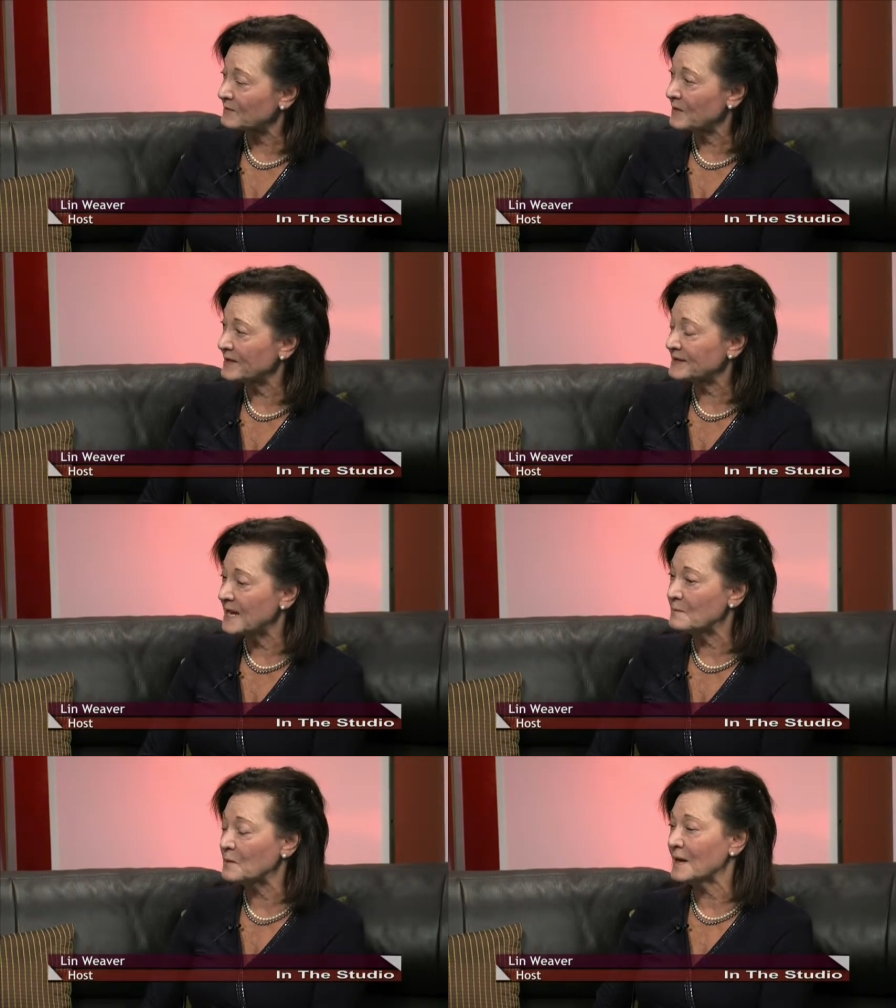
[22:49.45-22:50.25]
For
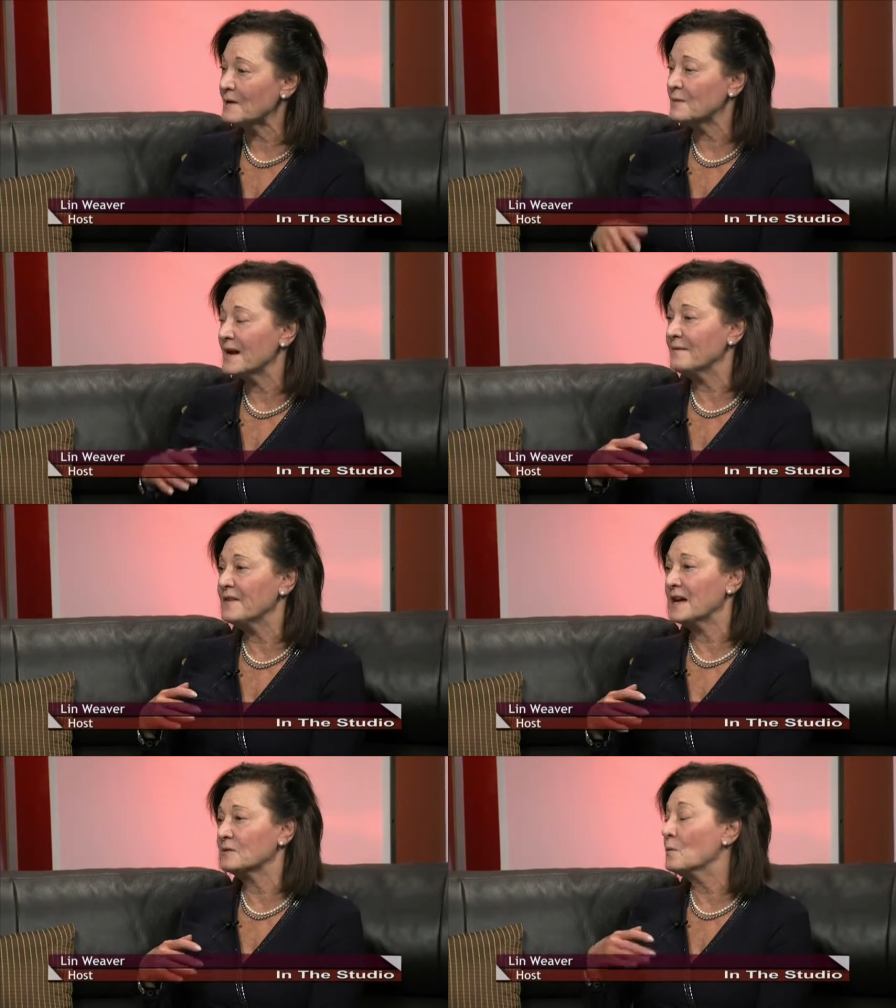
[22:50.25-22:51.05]
example, I read
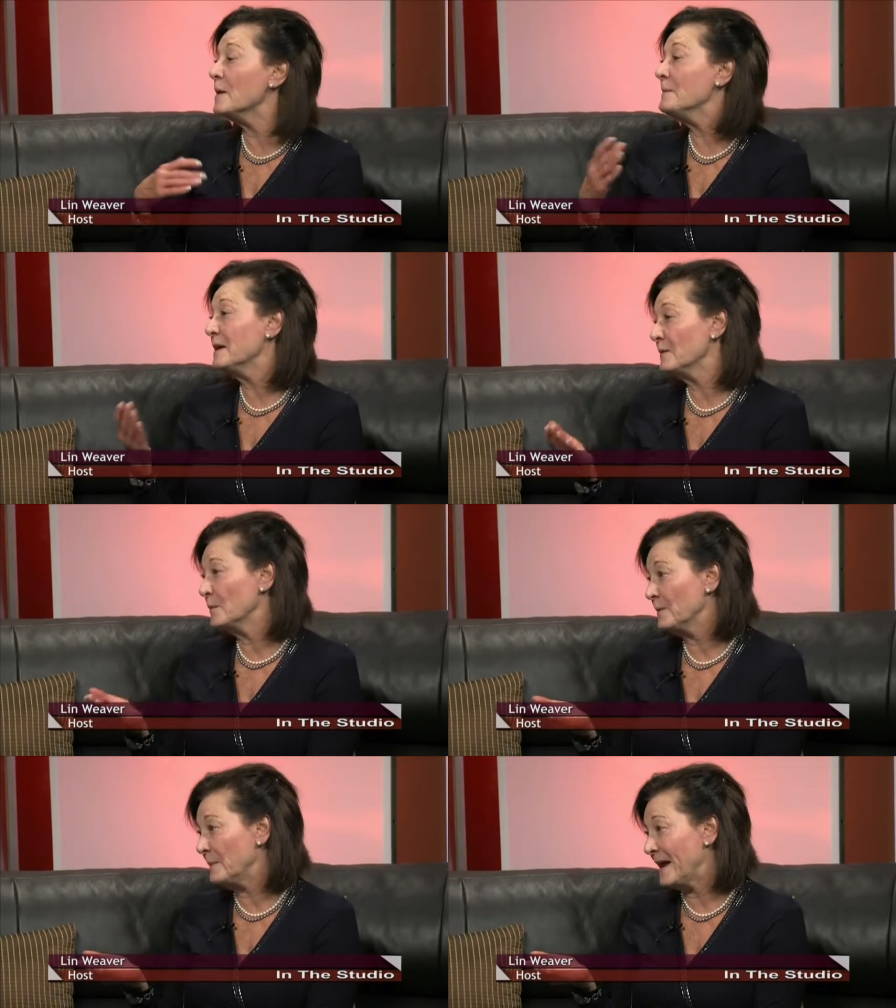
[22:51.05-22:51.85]
that women
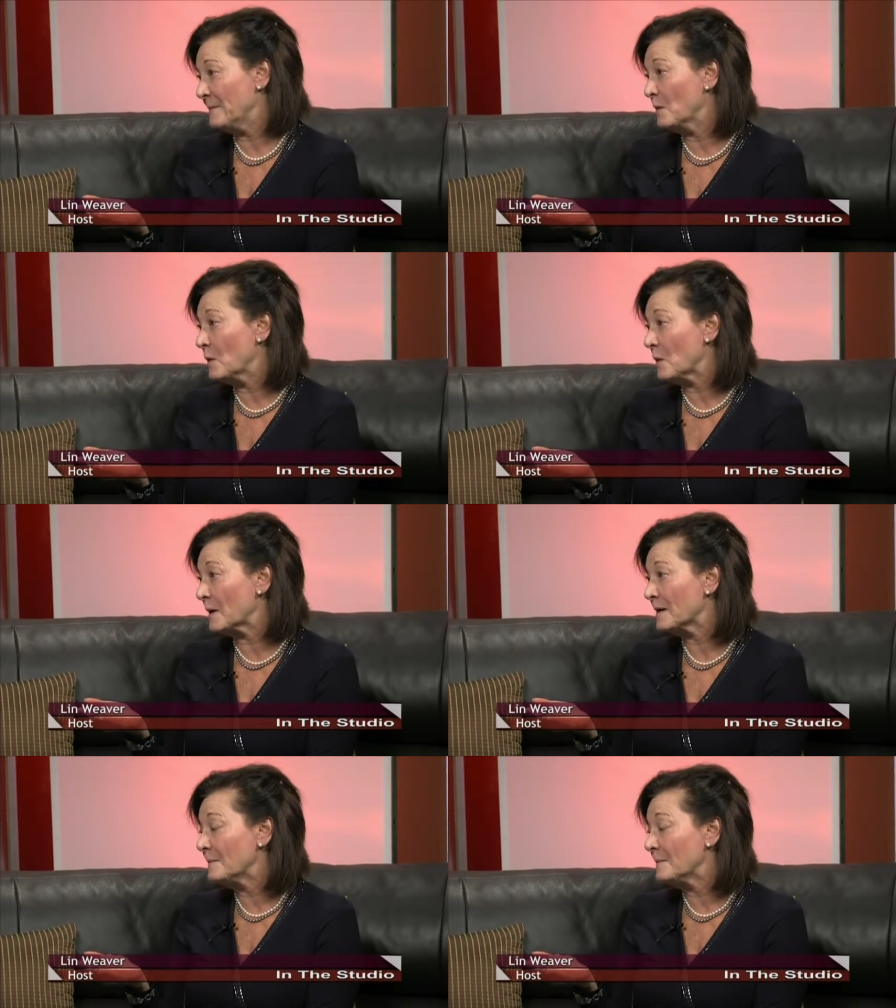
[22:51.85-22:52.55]
would pay more